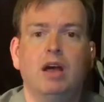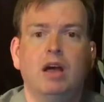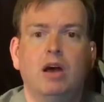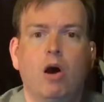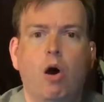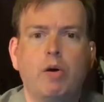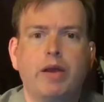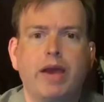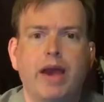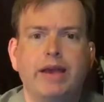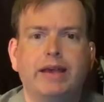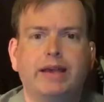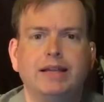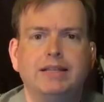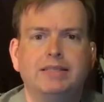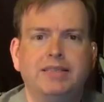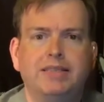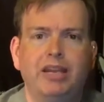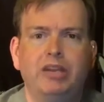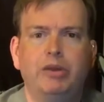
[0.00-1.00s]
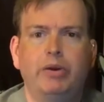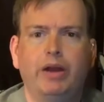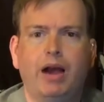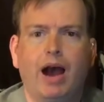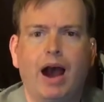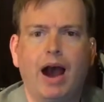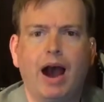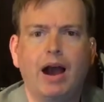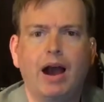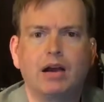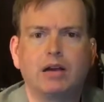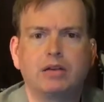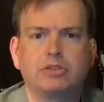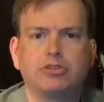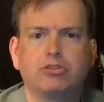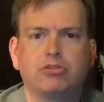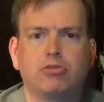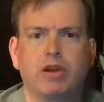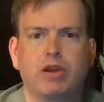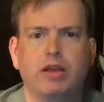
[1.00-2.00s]
Okay, continuing our
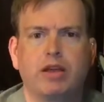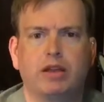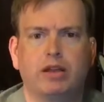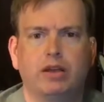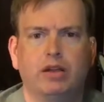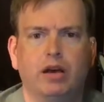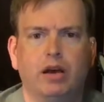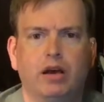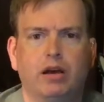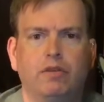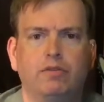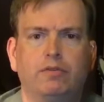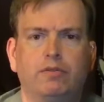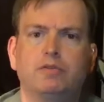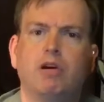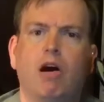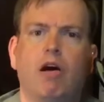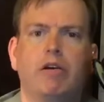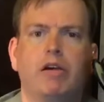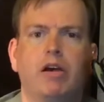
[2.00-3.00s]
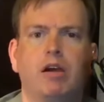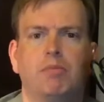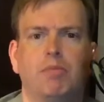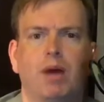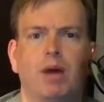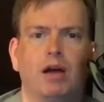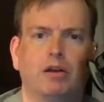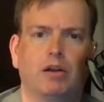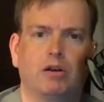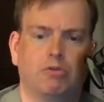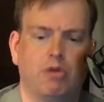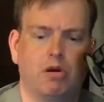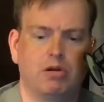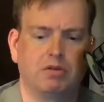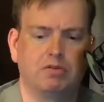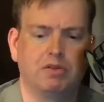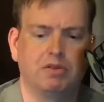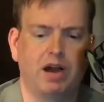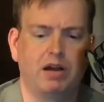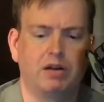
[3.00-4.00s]
trend of talking about
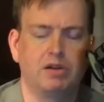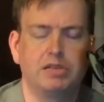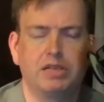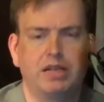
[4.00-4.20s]
coronavirus,